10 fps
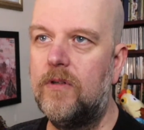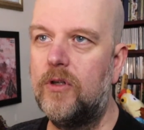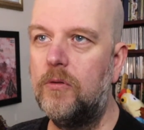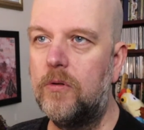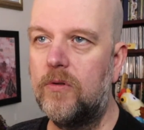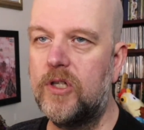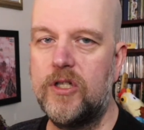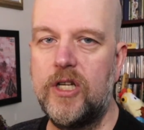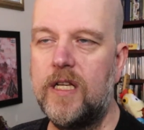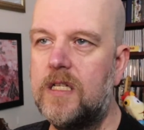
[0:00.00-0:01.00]
Dougal
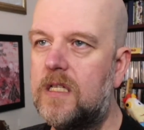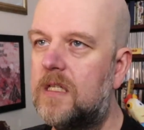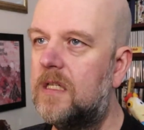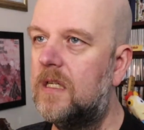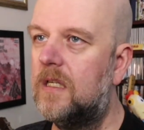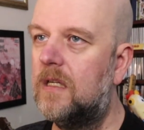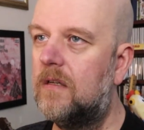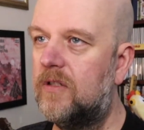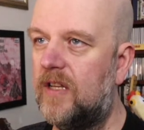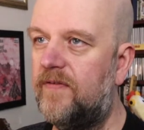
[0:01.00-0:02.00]
suggests,
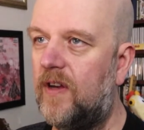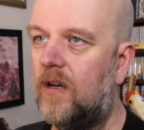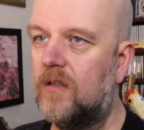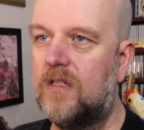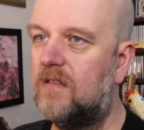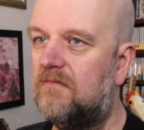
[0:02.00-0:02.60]
because they're fast.